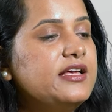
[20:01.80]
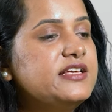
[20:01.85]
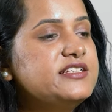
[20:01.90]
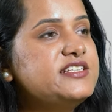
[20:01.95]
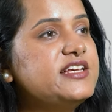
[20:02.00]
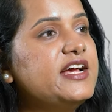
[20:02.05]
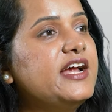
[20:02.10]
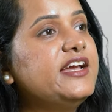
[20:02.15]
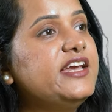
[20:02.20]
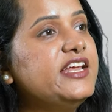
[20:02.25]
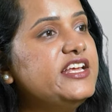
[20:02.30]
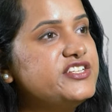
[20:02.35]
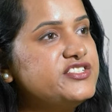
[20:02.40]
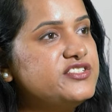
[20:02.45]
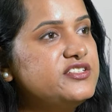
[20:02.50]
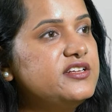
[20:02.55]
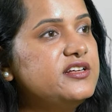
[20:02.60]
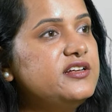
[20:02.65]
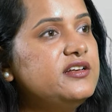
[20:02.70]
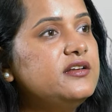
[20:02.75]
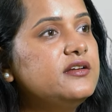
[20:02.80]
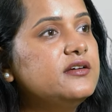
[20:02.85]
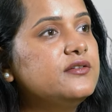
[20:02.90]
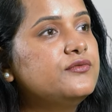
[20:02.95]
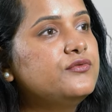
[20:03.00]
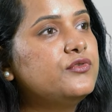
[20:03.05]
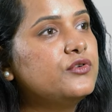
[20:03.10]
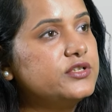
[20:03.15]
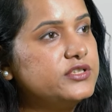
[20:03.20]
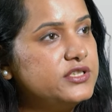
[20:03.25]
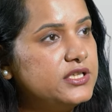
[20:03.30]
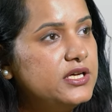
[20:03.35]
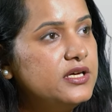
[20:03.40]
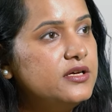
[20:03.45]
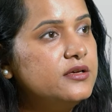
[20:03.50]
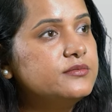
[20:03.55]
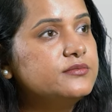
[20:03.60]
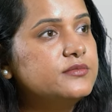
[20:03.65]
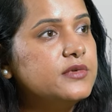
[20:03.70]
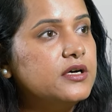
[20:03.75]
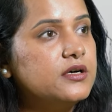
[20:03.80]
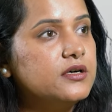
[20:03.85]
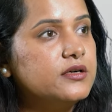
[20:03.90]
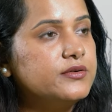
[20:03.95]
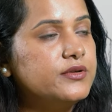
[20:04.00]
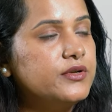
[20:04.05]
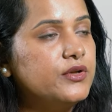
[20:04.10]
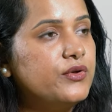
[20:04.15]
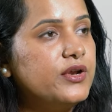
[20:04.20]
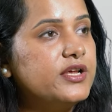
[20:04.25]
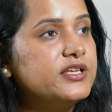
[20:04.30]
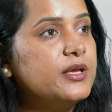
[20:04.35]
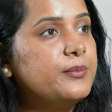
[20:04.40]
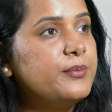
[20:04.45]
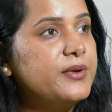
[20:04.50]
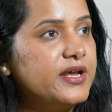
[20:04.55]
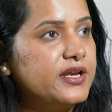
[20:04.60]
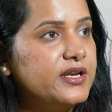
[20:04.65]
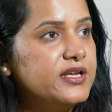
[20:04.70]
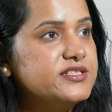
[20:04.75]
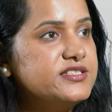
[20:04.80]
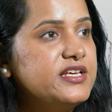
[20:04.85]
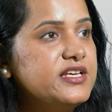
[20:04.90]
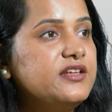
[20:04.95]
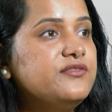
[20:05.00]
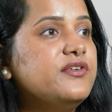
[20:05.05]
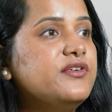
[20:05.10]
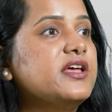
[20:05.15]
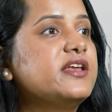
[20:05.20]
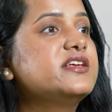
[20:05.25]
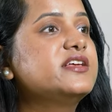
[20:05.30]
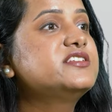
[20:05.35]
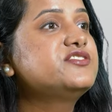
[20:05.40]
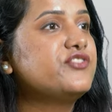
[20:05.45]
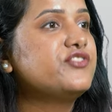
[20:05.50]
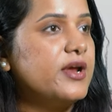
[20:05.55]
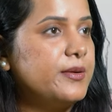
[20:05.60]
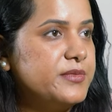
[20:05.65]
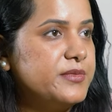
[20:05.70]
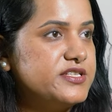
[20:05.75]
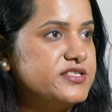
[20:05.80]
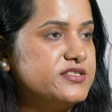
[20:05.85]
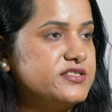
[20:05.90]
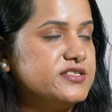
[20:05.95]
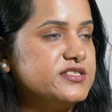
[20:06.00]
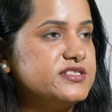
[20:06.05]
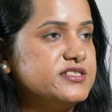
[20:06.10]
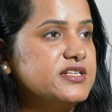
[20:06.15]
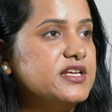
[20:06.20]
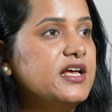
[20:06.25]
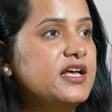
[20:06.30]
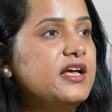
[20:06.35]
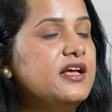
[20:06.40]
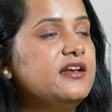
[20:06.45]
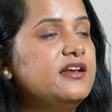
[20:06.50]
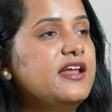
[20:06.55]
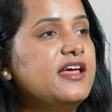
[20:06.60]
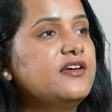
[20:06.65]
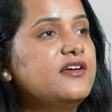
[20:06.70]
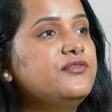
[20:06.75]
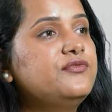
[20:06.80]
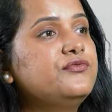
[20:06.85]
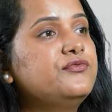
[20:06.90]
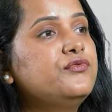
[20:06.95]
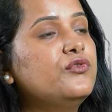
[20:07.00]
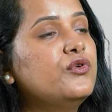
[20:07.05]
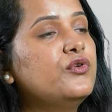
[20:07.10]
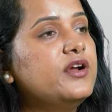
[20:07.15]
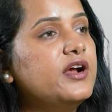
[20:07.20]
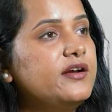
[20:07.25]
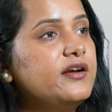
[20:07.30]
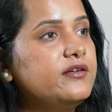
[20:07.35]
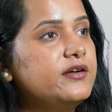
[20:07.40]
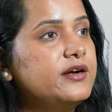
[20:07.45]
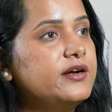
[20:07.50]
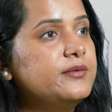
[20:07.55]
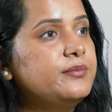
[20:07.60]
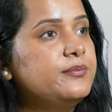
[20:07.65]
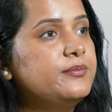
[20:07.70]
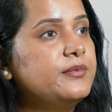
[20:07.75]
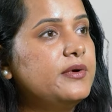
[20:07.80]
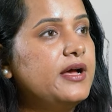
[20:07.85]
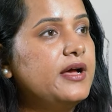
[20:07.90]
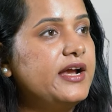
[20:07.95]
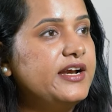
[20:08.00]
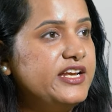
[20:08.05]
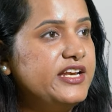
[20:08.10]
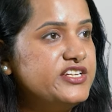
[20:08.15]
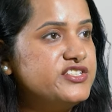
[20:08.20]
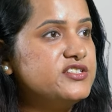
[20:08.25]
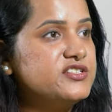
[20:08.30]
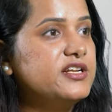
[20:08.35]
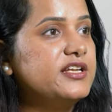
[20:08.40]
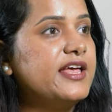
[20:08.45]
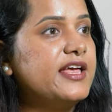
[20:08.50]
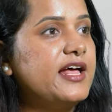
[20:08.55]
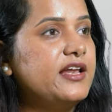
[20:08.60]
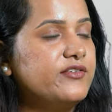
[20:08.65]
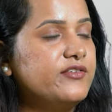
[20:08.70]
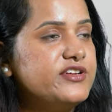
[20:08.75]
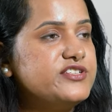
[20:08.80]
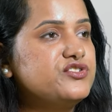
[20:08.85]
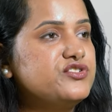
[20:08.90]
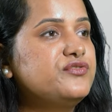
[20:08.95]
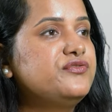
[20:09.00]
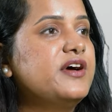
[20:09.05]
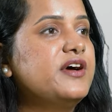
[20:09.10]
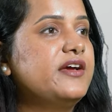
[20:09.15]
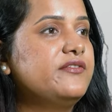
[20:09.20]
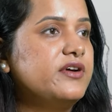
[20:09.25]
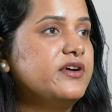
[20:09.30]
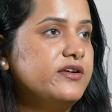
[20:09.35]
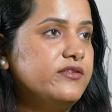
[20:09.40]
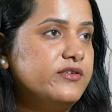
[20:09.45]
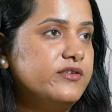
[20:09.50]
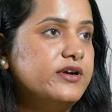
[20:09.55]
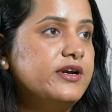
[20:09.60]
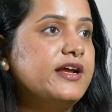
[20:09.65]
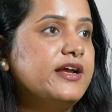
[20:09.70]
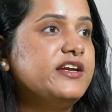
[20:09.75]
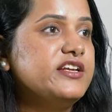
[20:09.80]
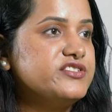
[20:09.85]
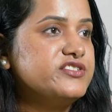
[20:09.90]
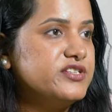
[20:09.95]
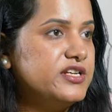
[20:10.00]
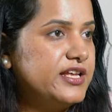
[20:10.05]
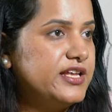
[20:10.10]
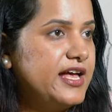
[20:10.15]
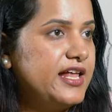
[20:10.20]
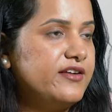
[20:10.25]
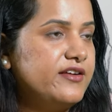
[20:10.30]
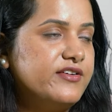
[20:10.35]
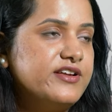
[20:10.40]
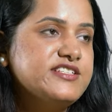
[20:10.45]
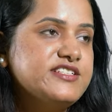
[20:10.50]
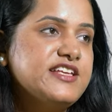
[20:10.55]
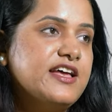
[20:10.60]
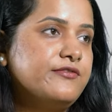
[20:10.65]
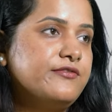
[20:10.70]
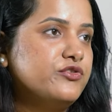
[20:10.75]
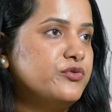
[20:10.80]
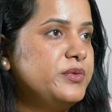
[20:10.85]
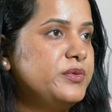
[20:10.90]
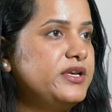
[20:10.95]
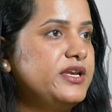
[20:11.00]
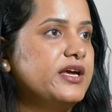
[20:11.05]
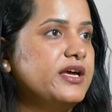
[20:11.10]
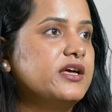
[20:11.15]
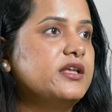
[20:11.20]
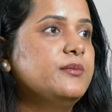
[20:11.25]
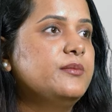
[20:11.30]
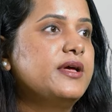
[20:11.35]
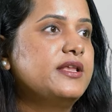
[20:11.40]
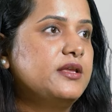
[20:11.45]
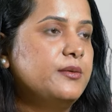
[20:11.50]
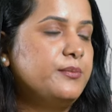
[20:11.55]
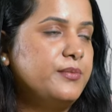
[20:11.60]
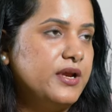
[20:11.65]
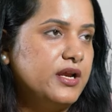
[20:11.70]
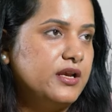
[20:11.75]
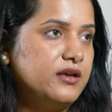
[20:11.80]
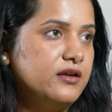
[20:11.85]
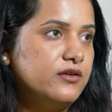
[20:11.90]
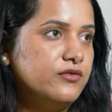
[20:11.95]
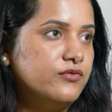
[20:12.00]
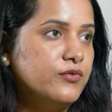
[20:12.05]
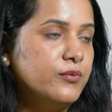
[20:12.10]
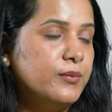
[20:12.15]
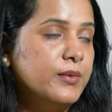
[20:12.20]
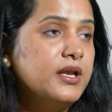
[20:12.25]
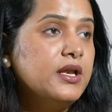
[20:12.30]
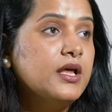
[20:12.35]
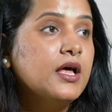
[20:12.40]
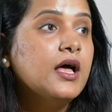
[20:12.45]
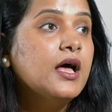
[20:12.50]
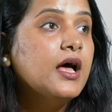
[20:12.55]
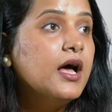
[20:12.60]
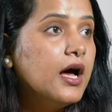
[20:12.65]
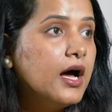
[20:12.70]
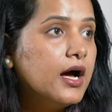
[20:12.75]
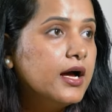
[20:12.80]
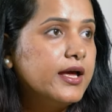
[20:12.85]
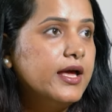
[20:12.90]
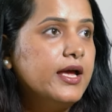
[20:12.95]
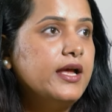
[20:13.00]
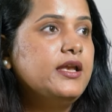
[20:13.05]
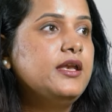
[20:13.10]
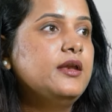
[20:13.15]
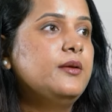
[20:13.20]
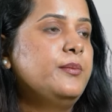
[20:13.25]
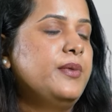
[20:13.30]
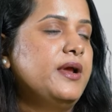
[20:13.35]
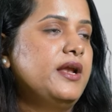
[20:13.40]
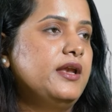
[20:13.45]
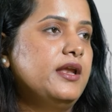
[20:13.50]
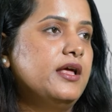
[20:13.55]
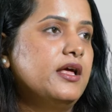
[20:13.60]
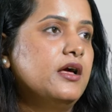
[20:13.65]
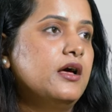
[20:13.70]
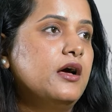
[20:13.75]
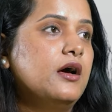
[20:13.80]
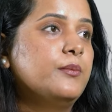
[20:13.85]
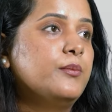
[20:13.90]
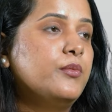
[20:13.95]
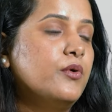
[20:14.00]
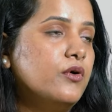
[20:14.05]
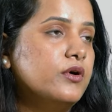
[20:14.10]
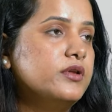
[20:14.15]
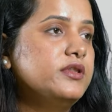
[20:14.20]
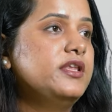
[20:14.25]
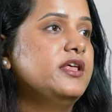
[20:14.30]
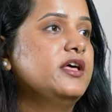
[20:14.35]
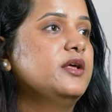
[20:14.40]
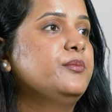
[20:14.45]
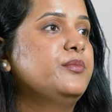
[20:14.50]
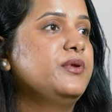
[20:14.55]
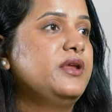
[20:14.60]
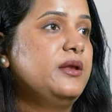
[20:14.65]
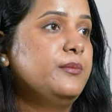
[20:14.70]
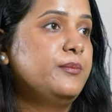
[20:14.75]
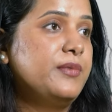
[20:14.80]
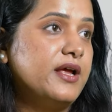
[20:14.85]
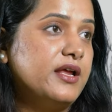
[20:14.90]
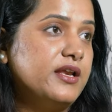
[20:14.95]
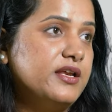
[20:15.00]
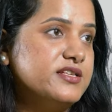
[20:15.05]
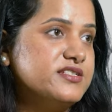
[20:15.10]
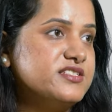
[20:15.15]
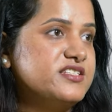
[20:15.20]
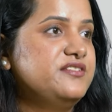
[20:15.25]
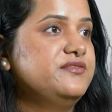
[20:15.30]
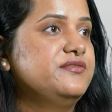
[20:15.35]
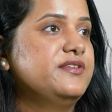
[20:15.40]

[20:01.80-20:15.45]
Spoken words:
is additional for the during the pregnancy in various trimesters, like 400 additional calories or 500 additional calories have to be taken by the pregnant woman, again depending upon their pre-pregnancy